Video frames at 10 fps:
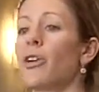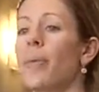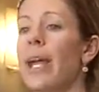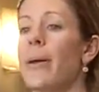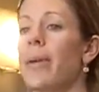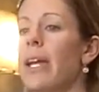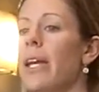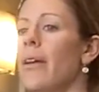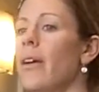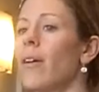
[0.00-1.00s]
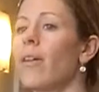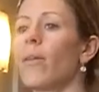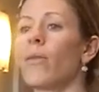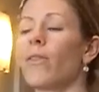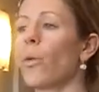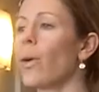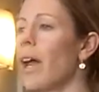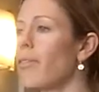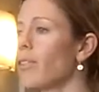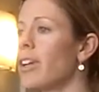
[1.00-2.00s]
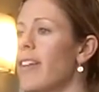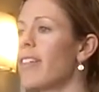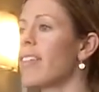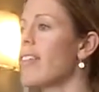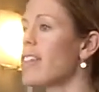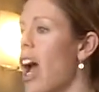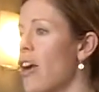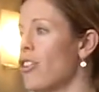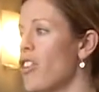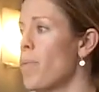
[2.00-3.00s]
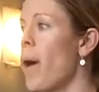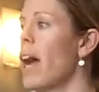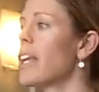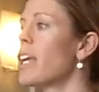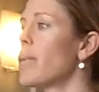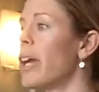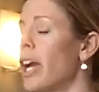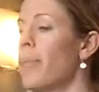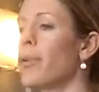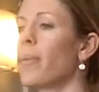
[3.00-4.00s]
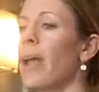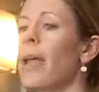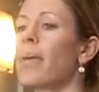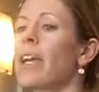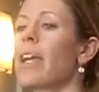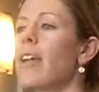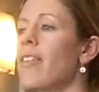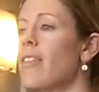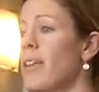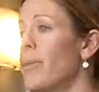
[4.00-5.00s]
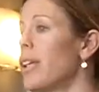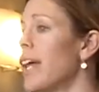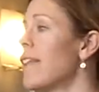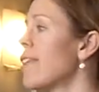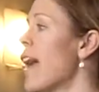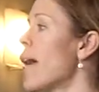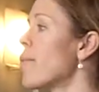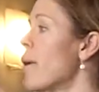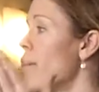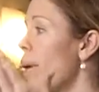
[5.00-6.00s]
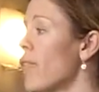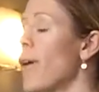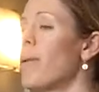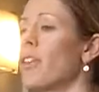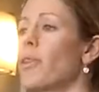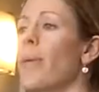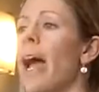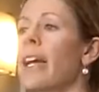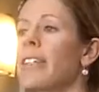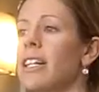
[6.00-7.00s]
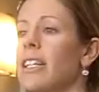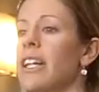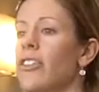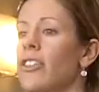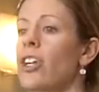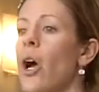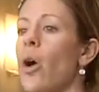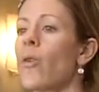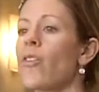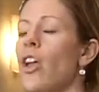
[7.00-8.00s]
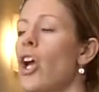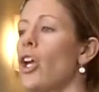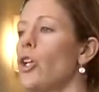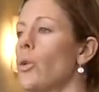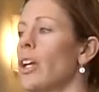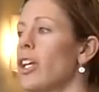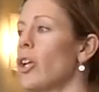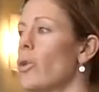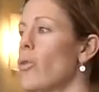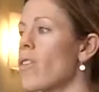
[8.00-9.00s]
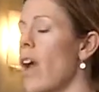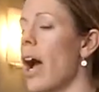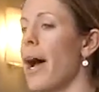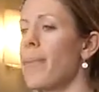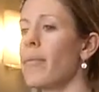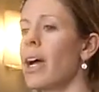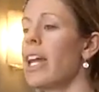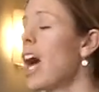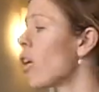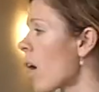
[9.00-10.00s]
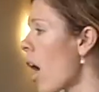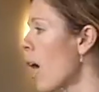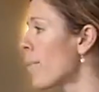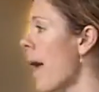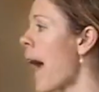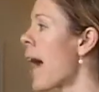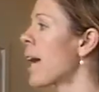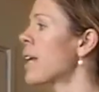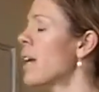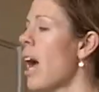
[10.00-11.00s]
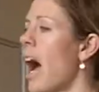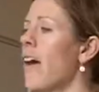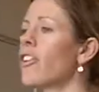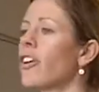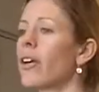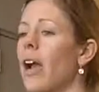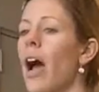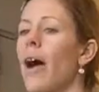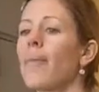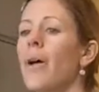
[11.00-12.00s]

your baby, for whatever reasons, not responding, pick up your baby, stimulate them by rubbing their back, tickling their toes. You could use an alcohol pad on their